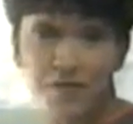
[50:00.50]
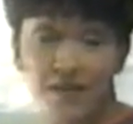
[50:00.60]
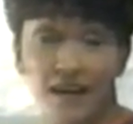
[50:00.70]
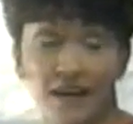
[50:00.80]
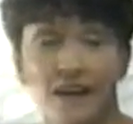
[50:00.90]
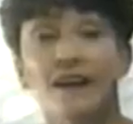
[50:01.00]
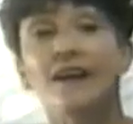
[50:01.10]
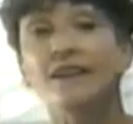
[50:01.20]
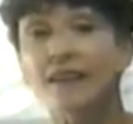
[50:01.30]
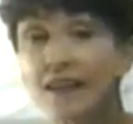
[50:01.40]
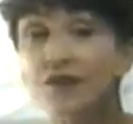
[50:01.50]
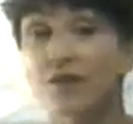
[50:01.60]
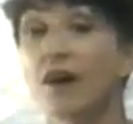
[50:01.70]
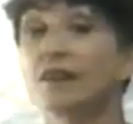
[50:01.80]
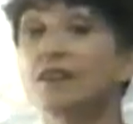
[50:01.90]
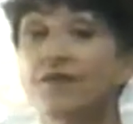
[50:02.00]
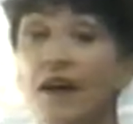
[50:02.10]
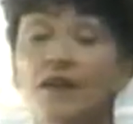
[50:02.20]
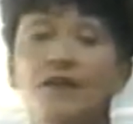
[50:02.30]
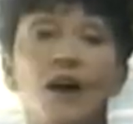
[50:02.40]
thing cholesterol is found